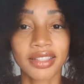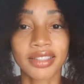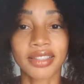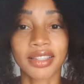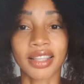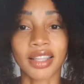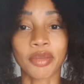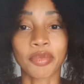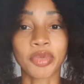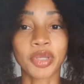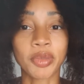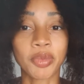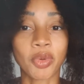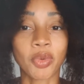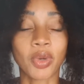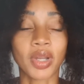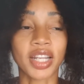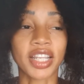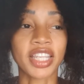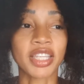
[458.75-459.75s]
so that people
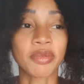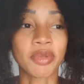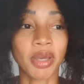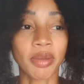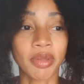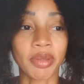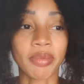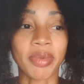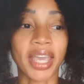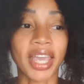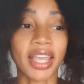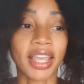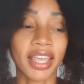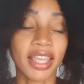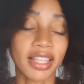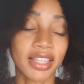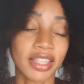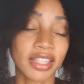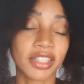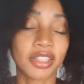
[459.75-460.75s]
want to keep coming back
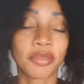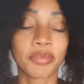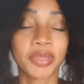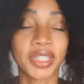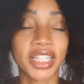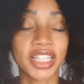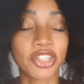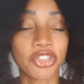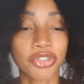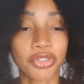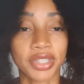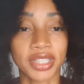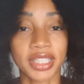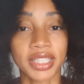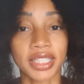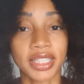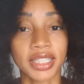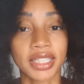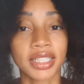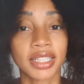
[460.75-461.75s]
and they'll be
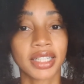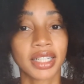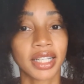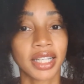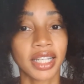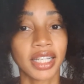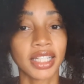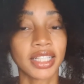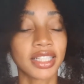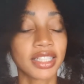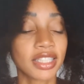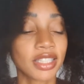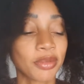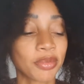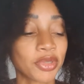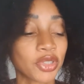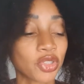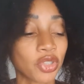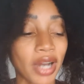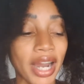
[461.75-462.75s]
interested in
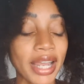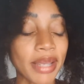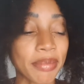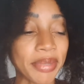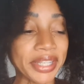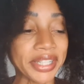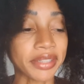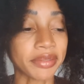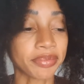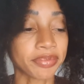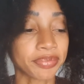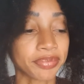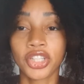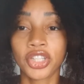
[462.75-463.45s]
subscribing.